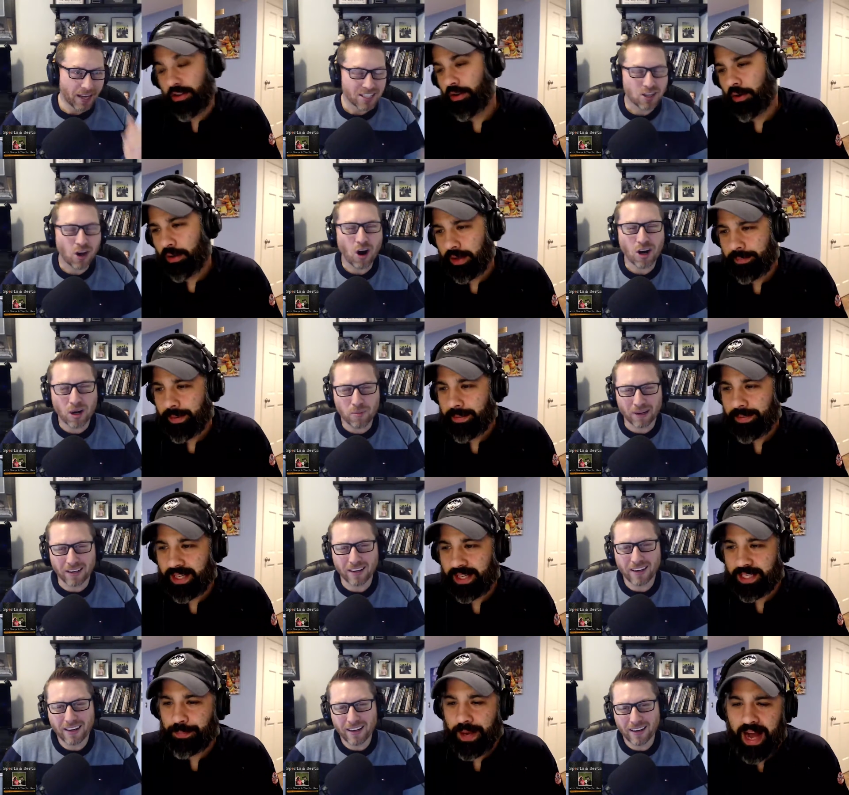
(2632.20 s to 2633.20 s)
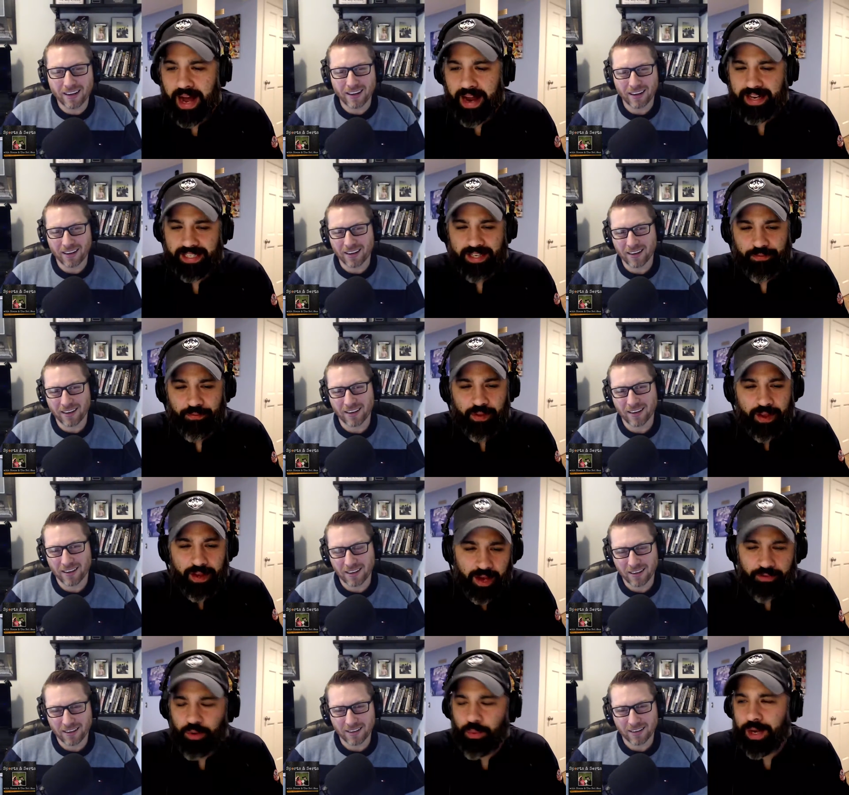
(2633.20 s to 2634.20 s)
Speaker 1: Although, harder, look, let's be honest, if
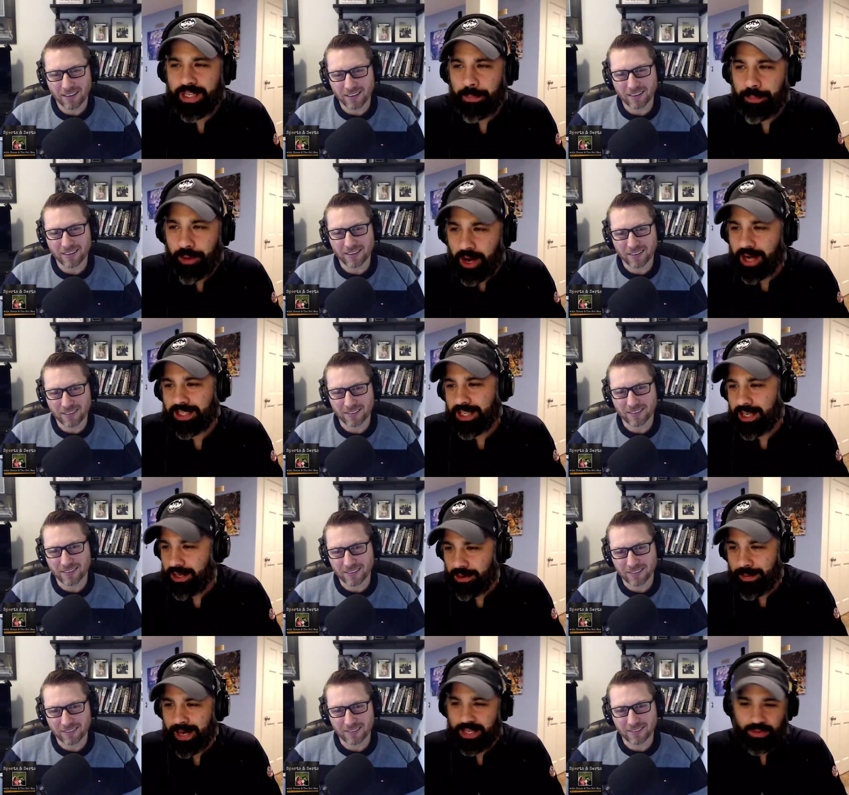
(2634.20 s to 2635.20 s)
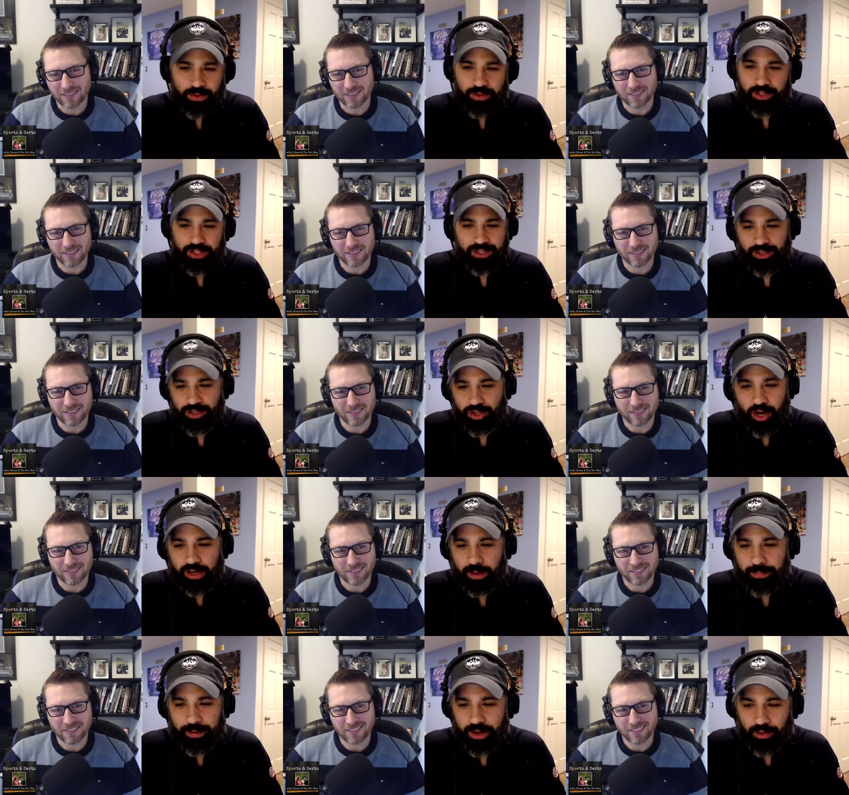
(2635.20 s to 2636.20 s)
he went to Boston, you might as well just
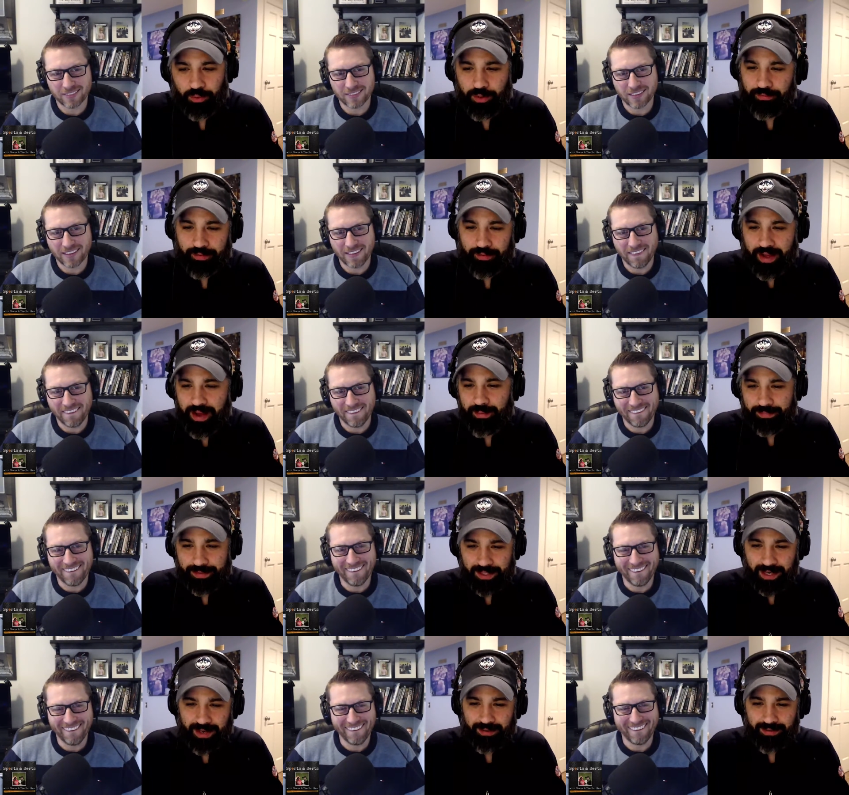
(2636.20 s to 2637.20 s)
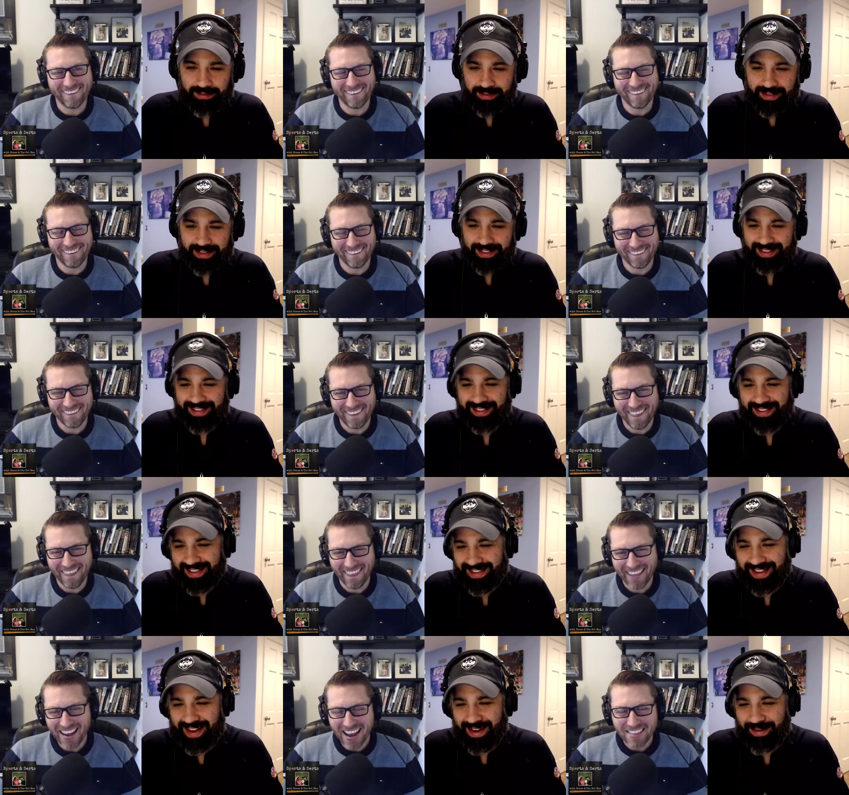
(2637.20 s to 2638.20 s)
chalk up another one for them. So
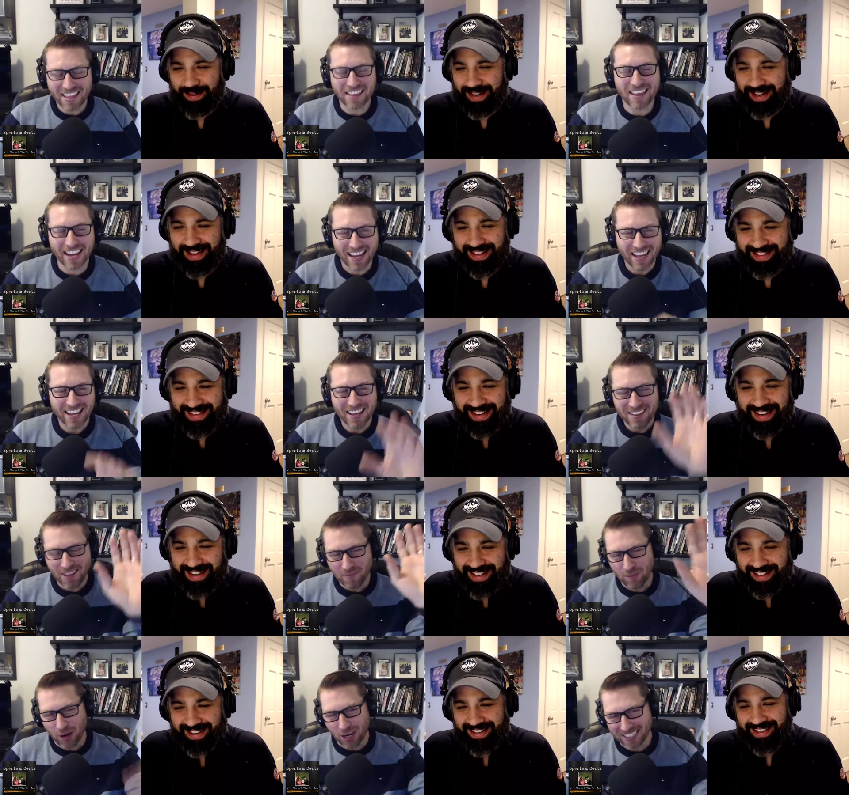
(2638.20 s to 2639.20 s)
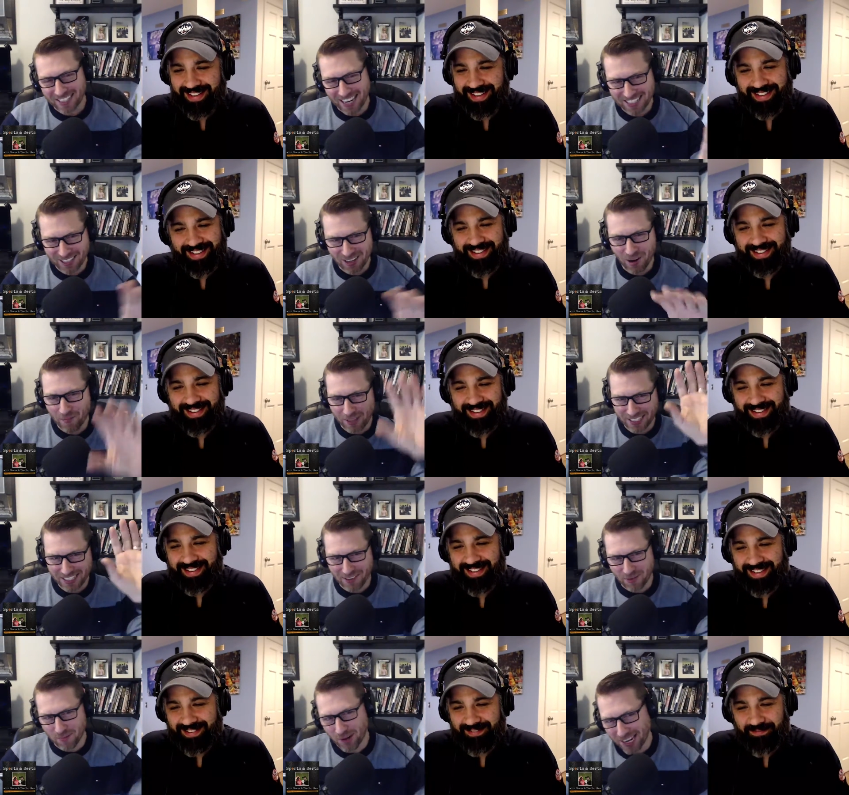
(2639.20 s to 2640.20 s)
Speaker 2: then Boston has to hope that
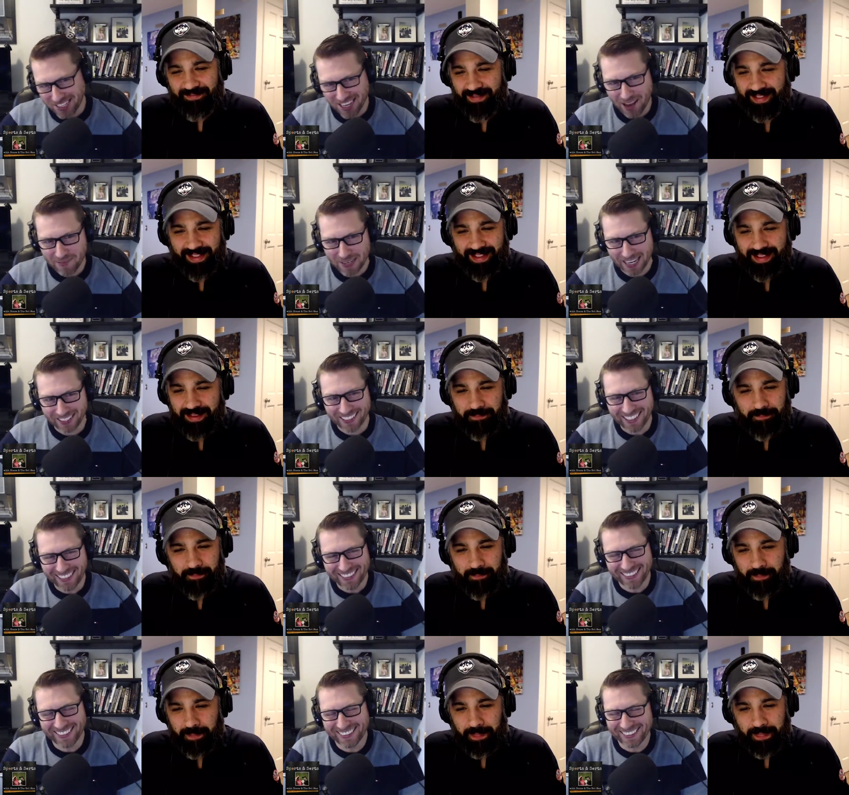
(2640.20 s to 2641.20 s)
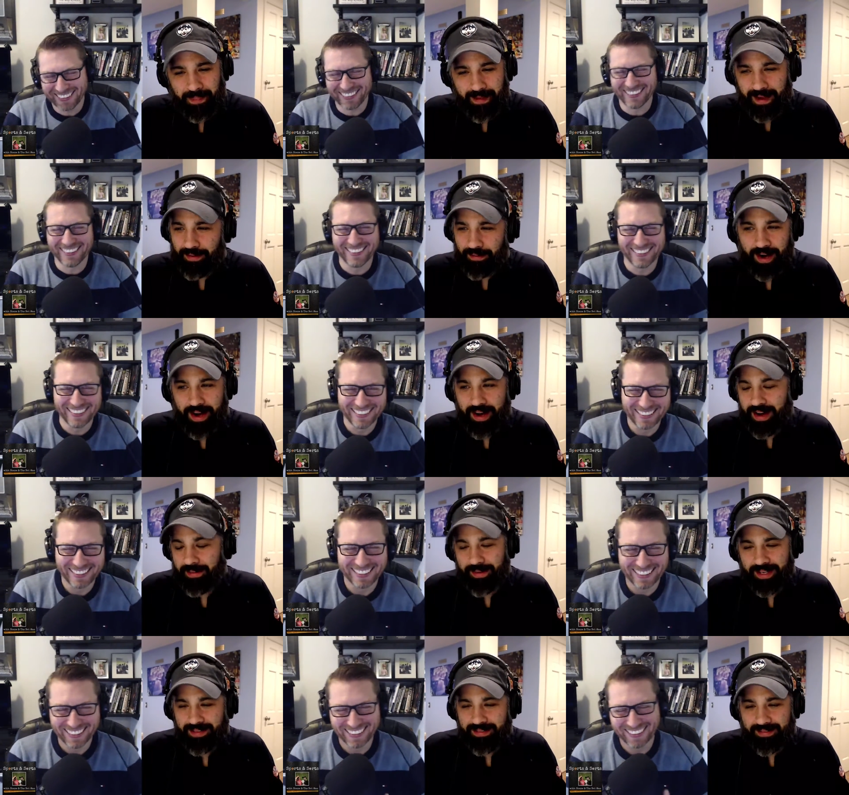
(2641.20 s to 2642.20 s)
David Price opts out. Yeah, right.
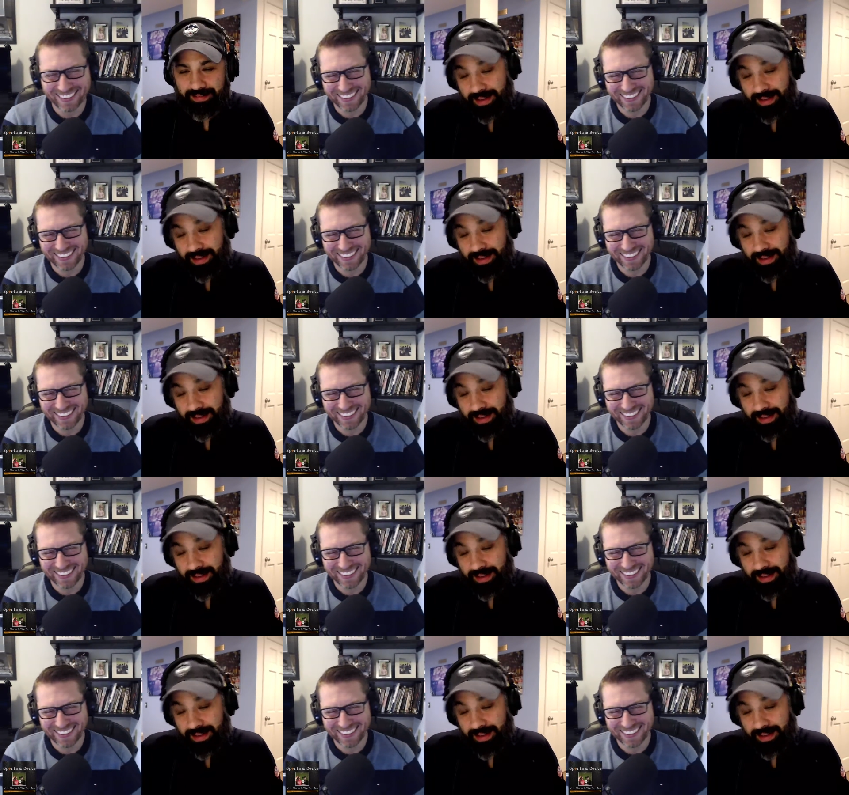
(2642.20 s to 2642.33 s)
I mean,